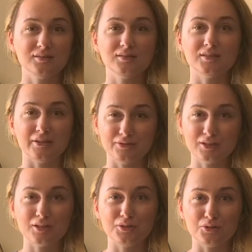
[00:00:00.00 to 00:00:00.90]

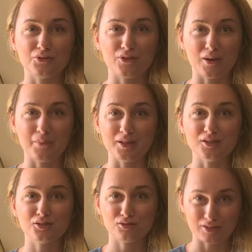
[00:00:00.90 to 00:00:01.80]
Definitely your thumb is
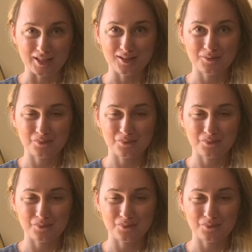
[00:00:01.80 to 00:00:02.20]
straight.